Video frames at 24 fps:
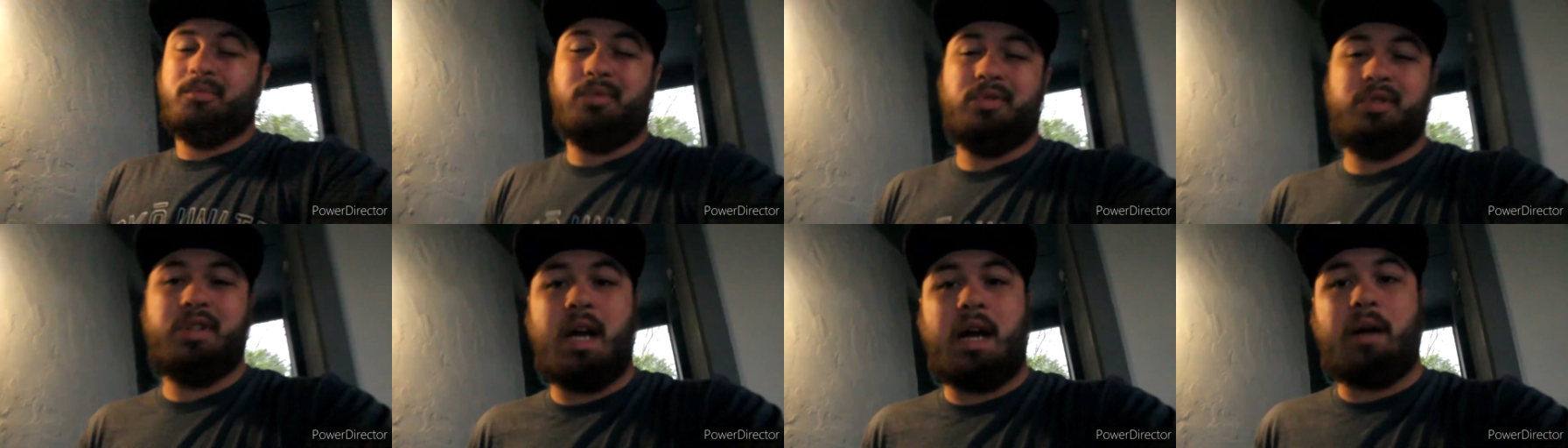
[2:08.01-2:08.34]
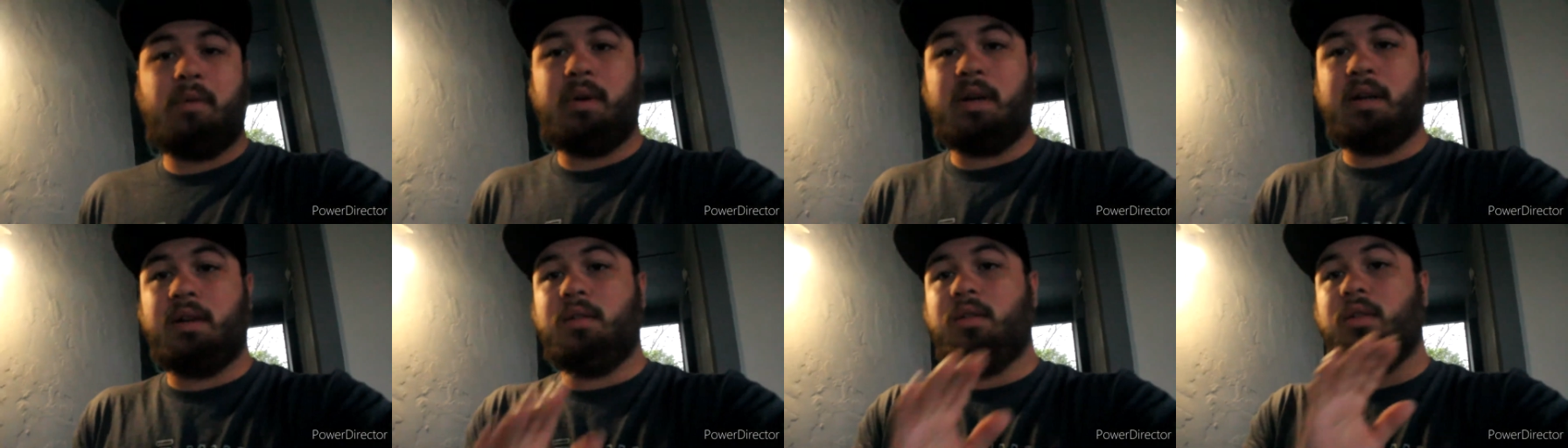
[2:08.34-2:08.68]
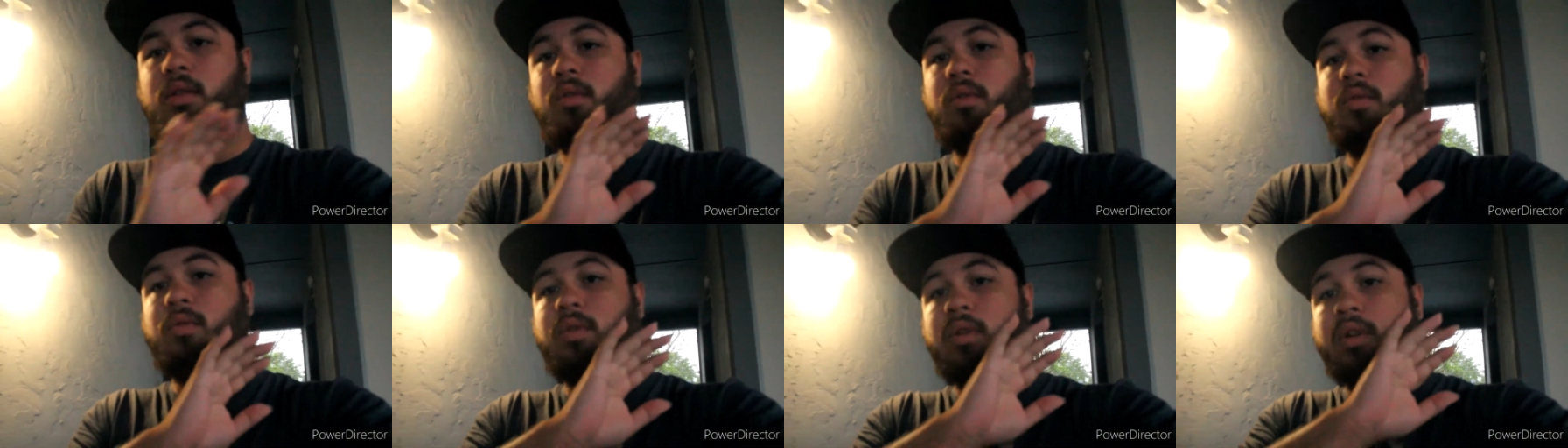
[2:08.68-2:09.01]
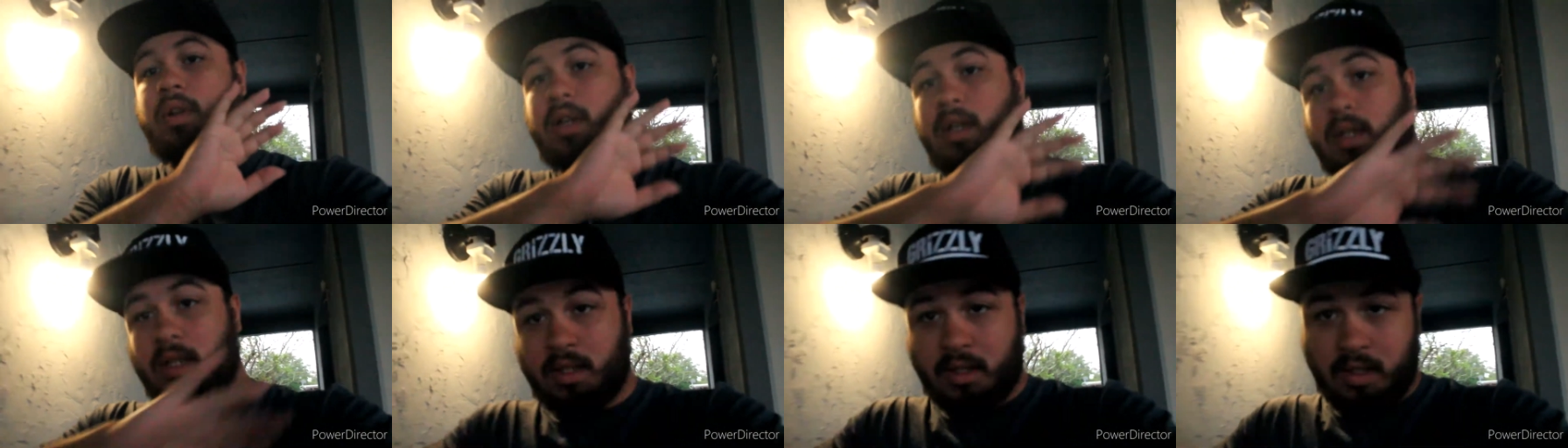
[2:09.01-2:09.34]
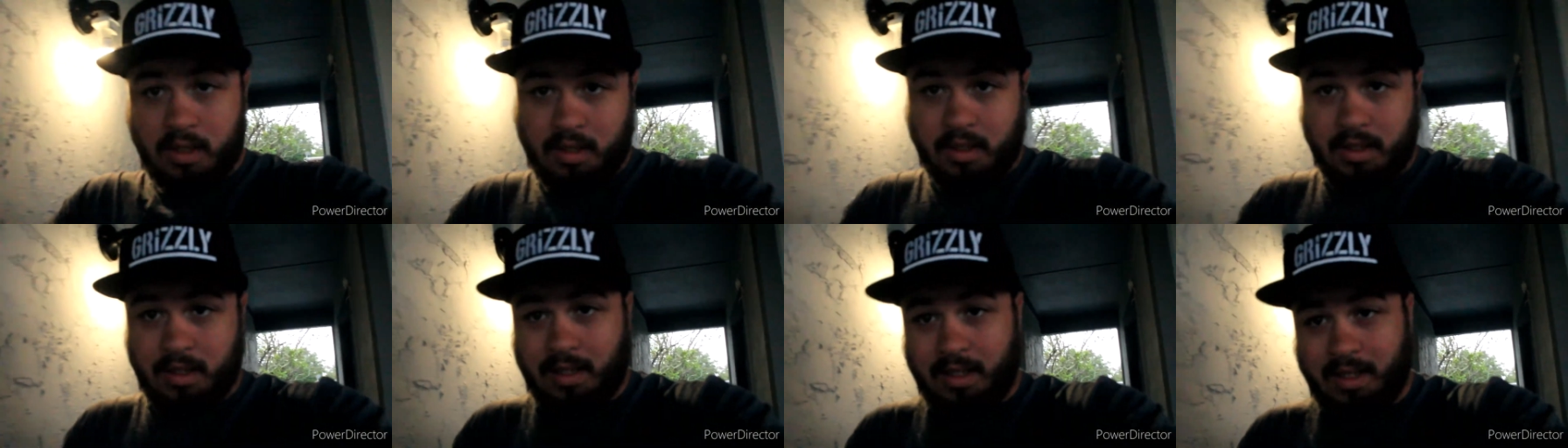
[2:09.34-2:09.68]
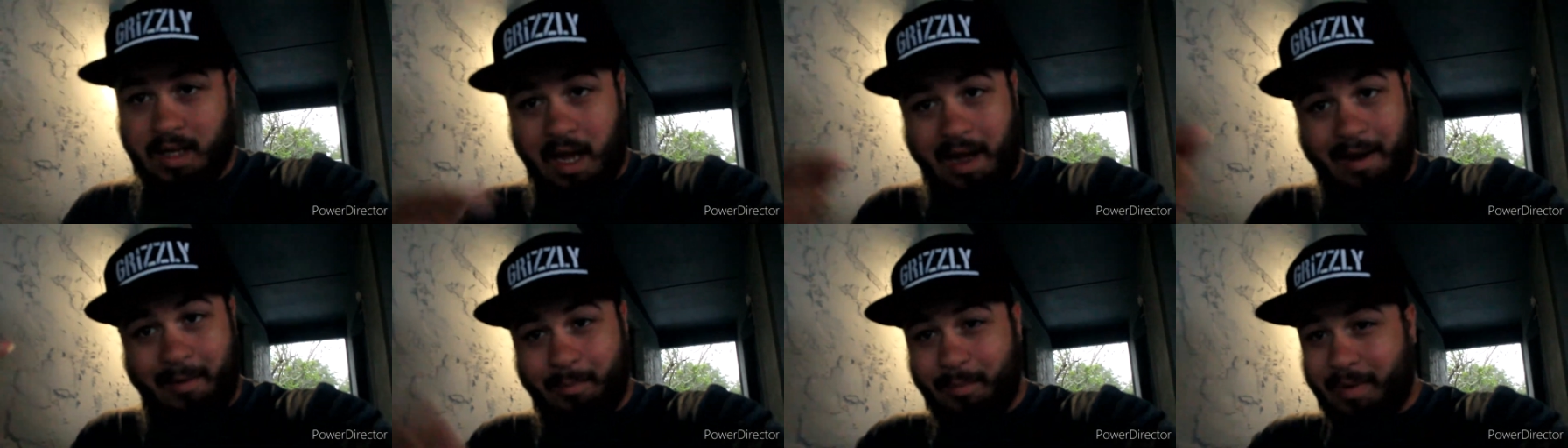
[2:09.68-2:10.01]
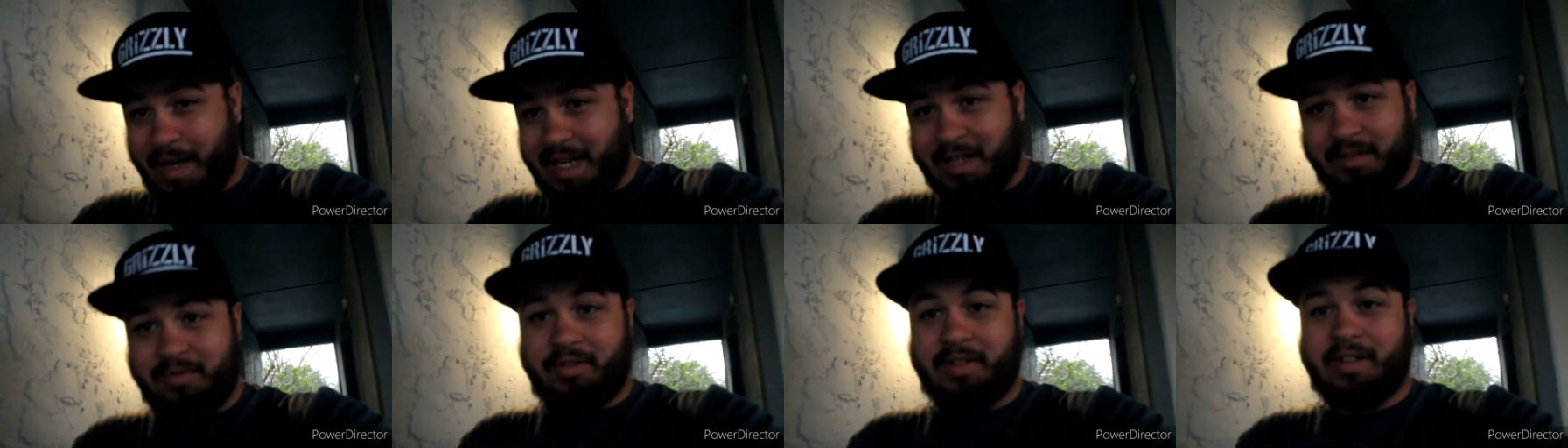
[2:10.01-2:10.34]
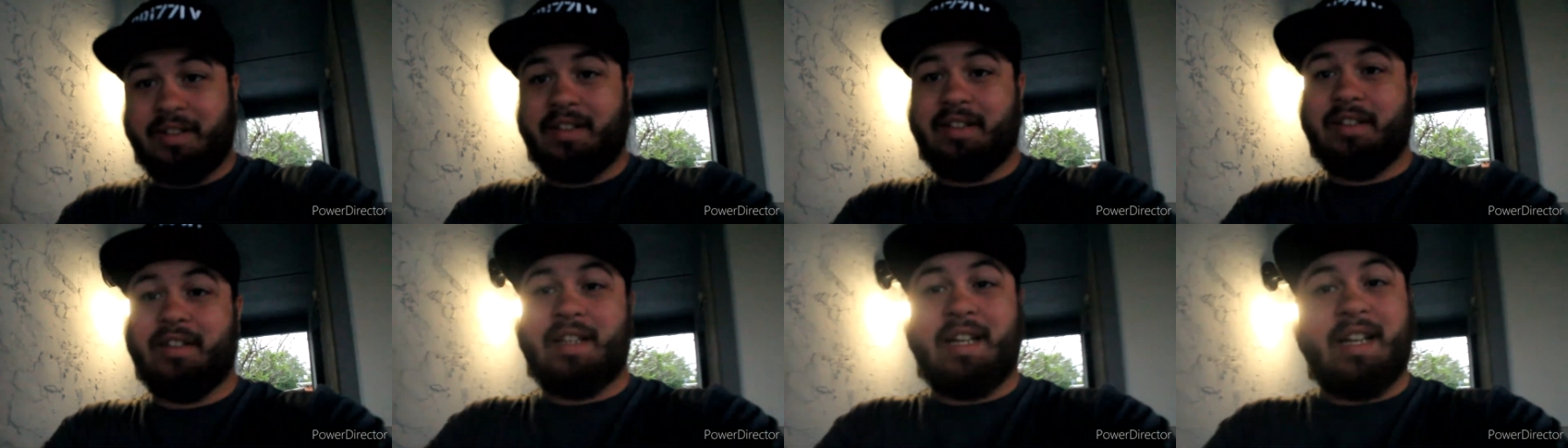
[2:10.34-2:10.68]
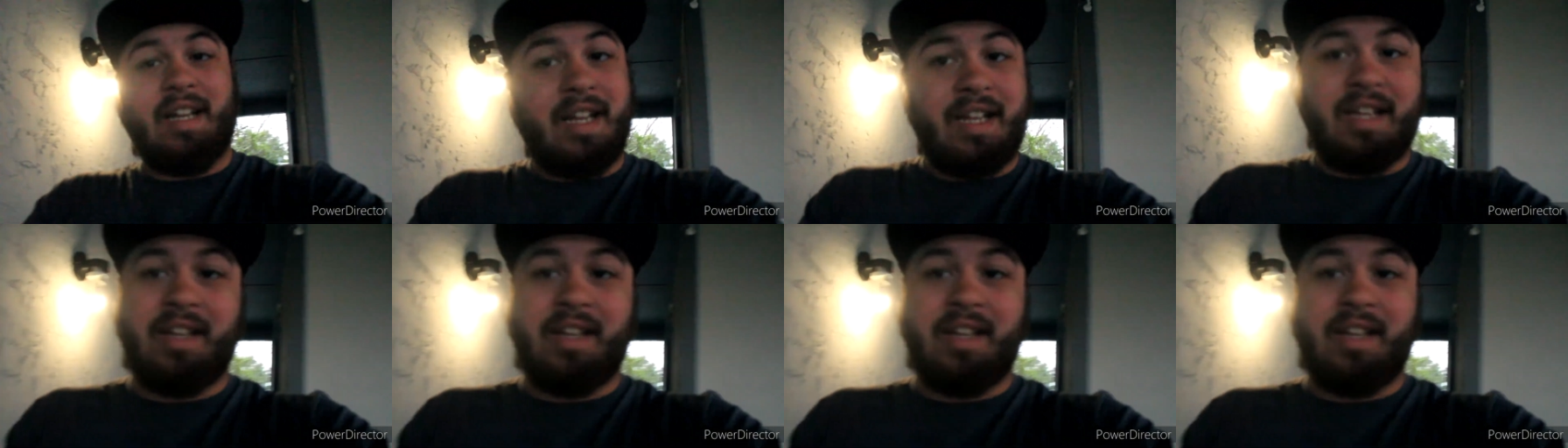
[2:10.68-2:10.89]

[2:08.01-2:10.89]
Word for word: but y'all already know i'm back for good and